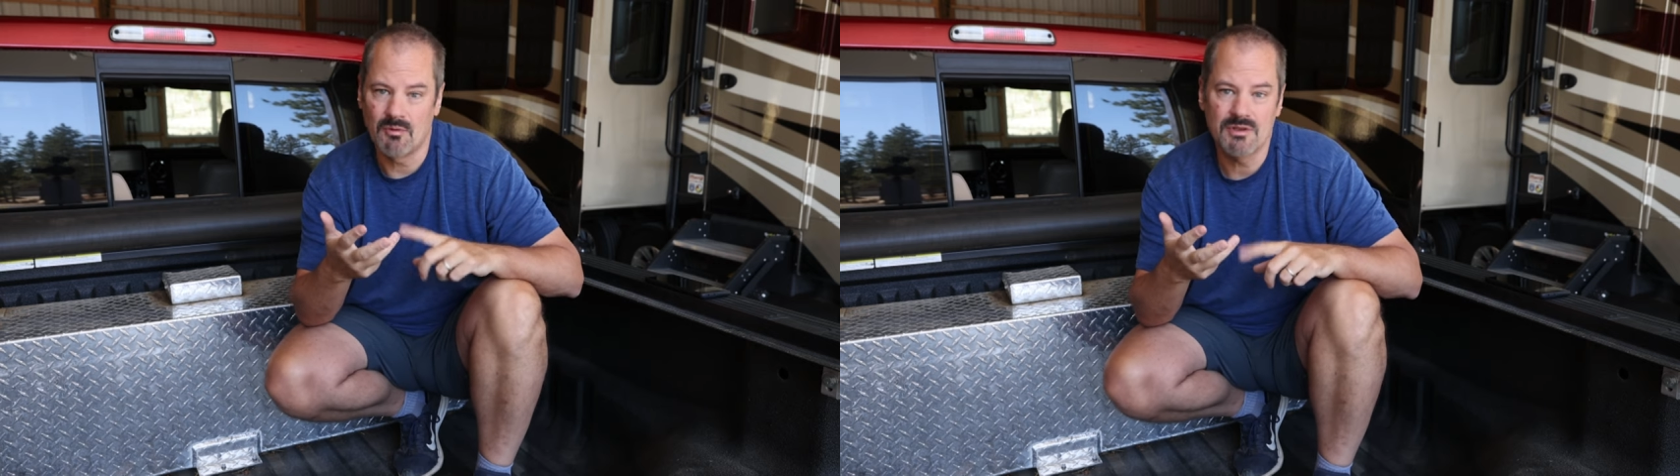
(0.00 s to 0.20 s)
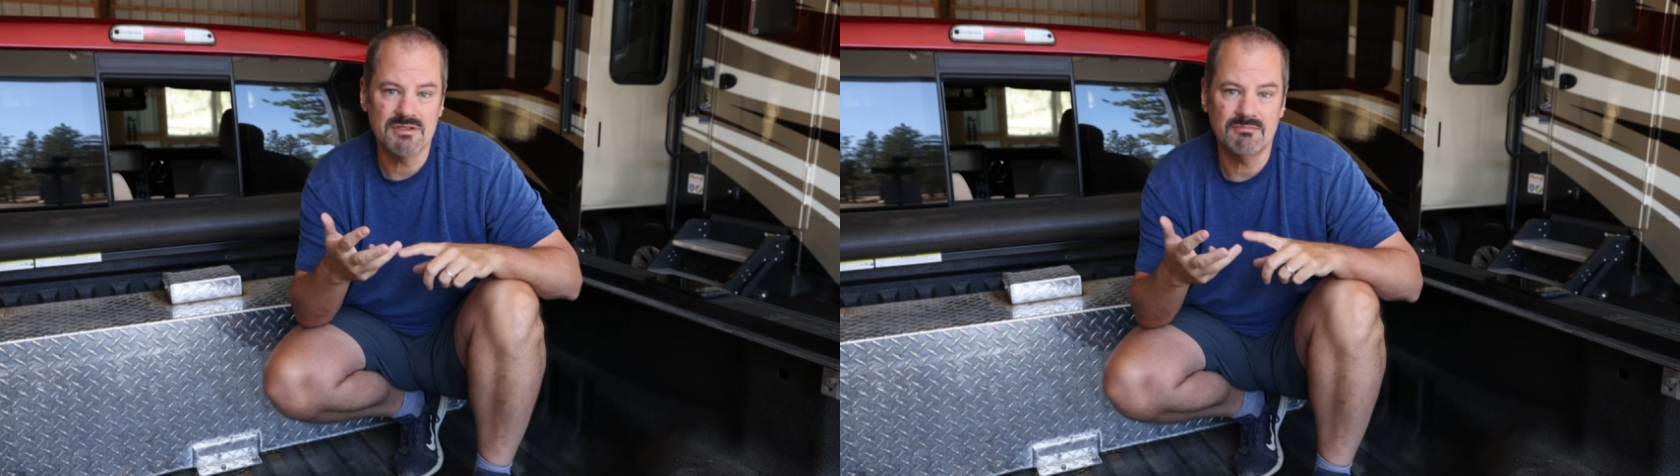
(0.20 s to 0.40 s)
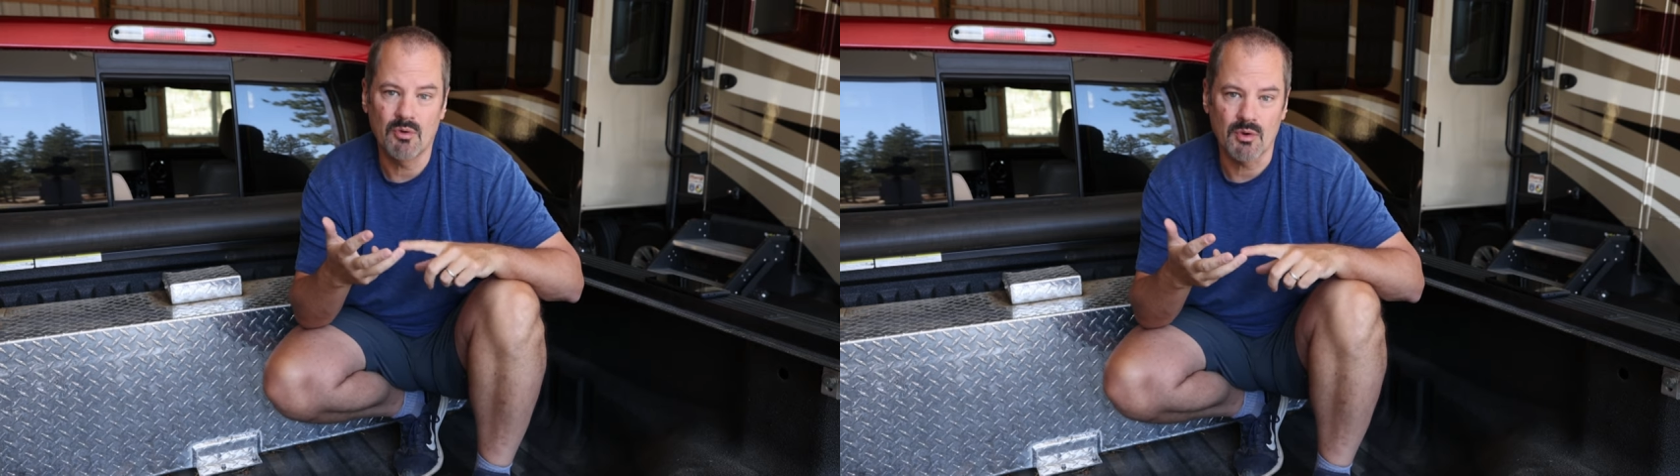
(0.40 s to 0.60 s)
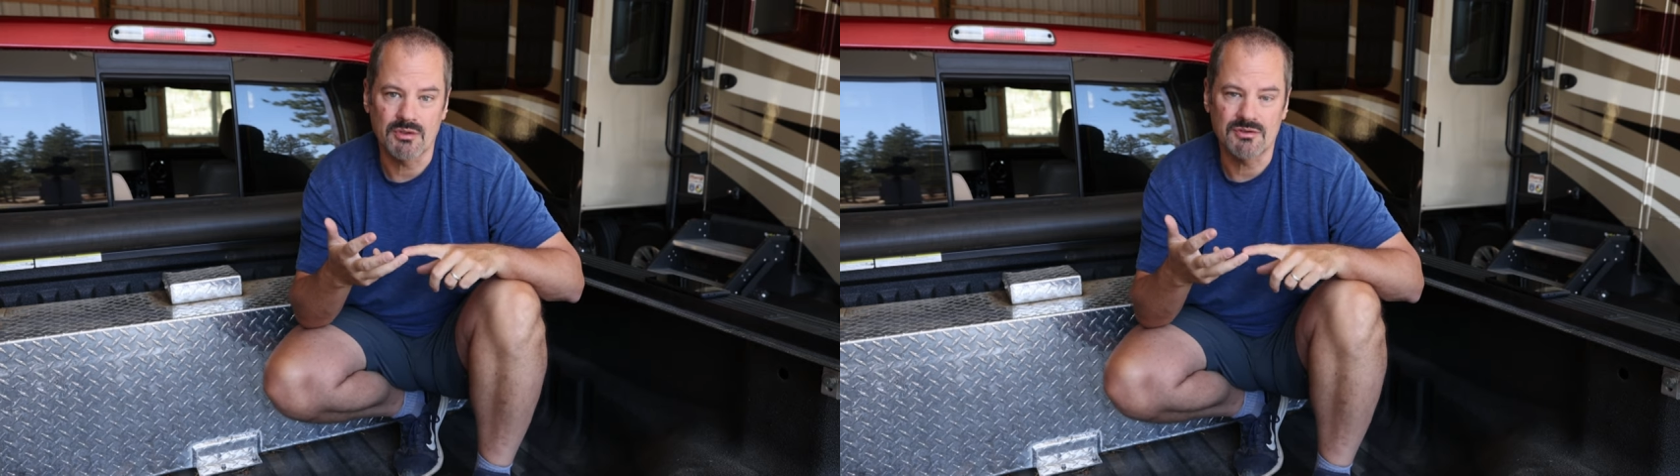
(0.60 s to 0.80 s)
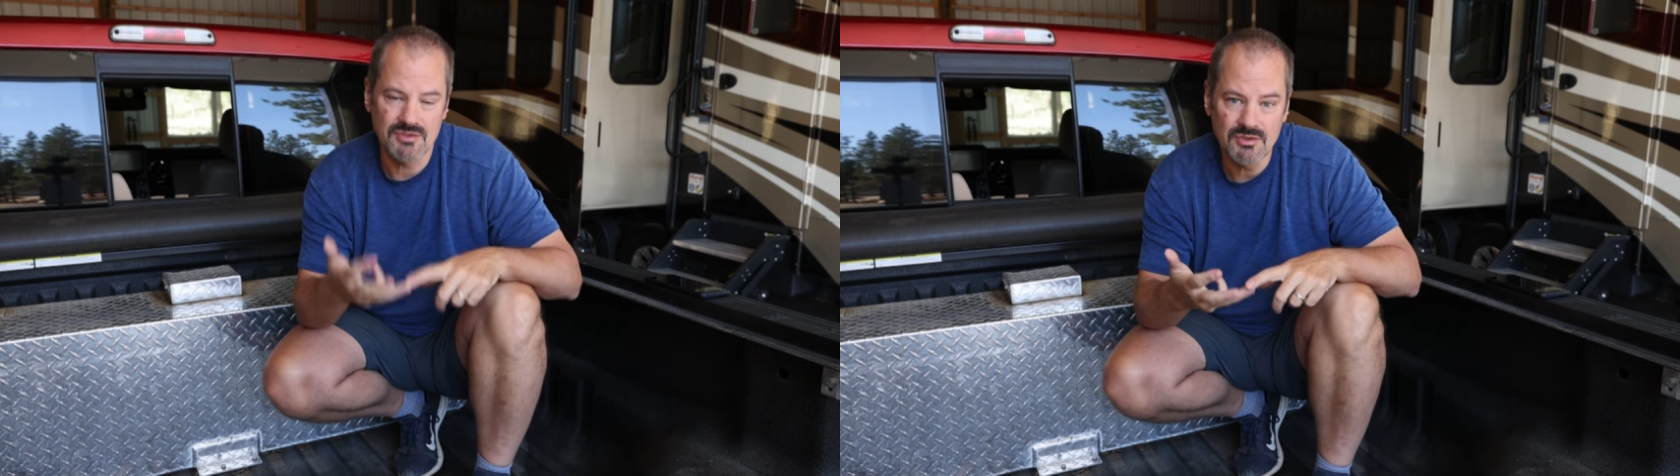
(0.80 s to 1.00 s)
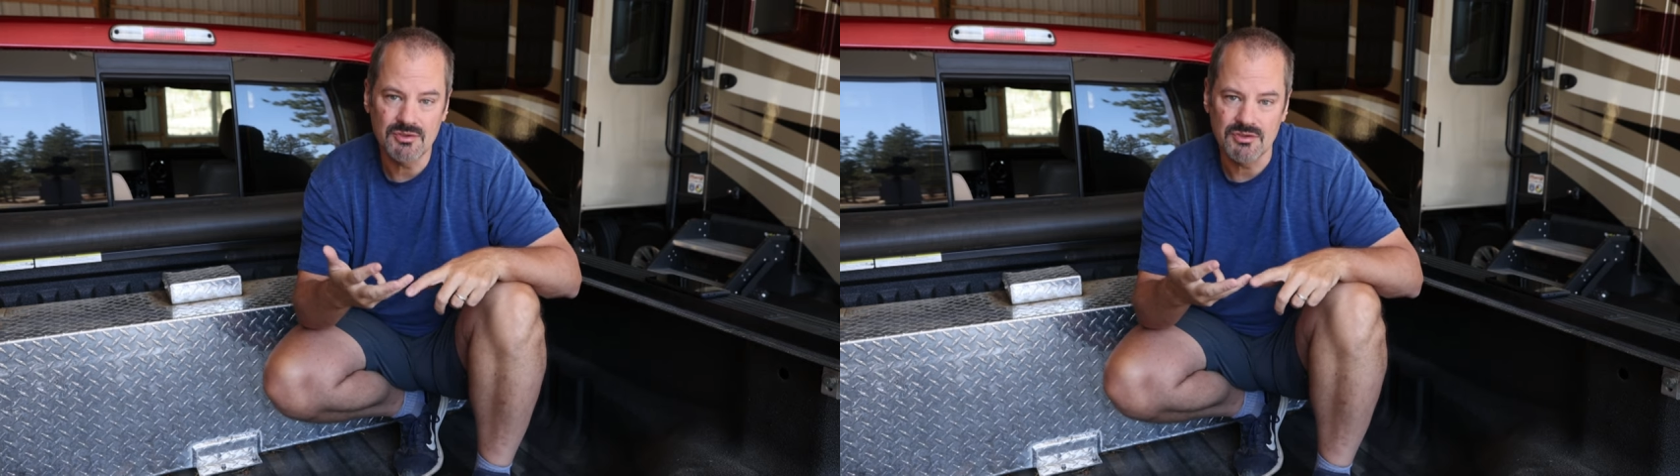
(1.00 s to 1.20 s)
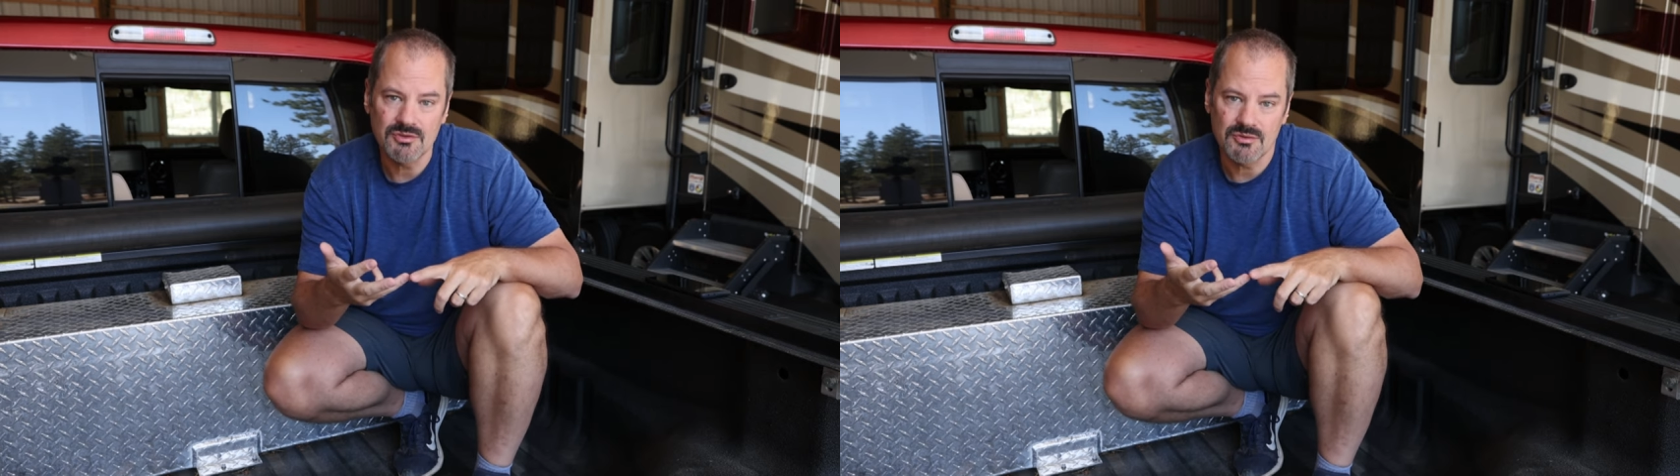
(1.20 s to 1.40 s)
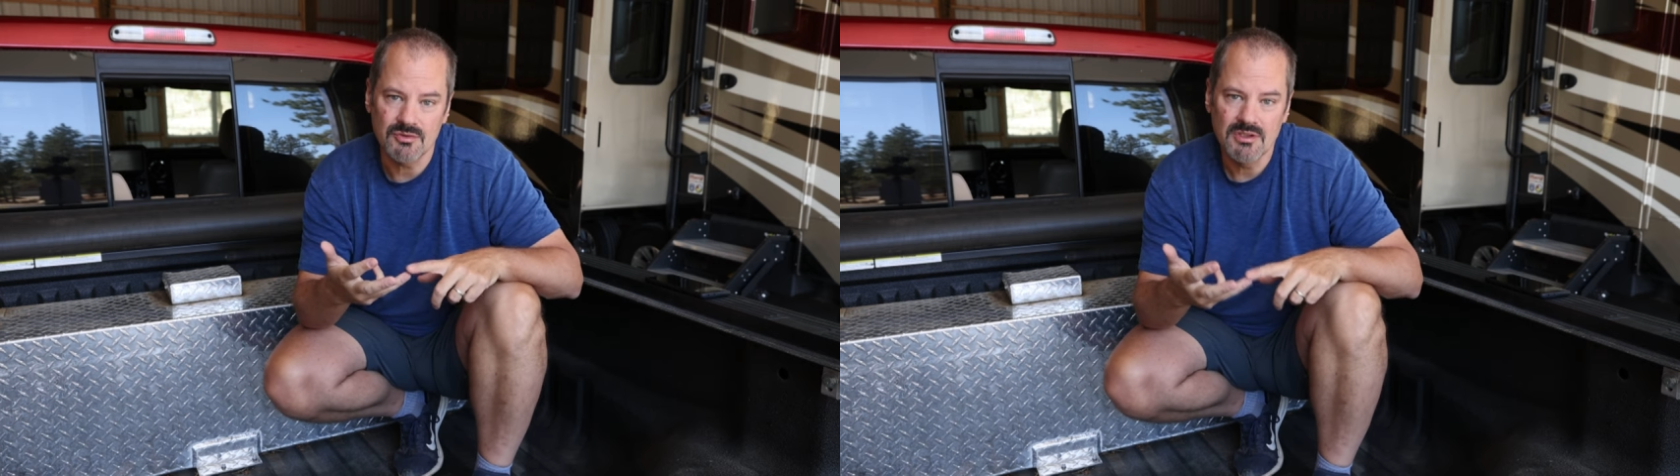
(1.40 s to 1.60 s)
and what's important to
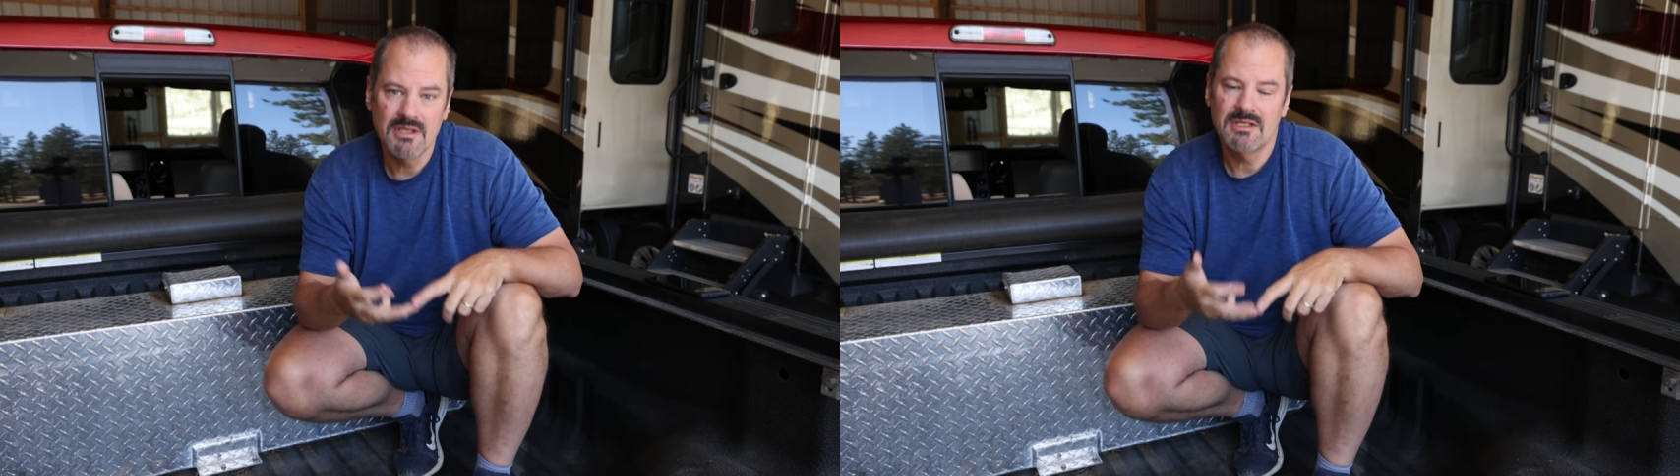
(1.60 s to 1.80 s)
you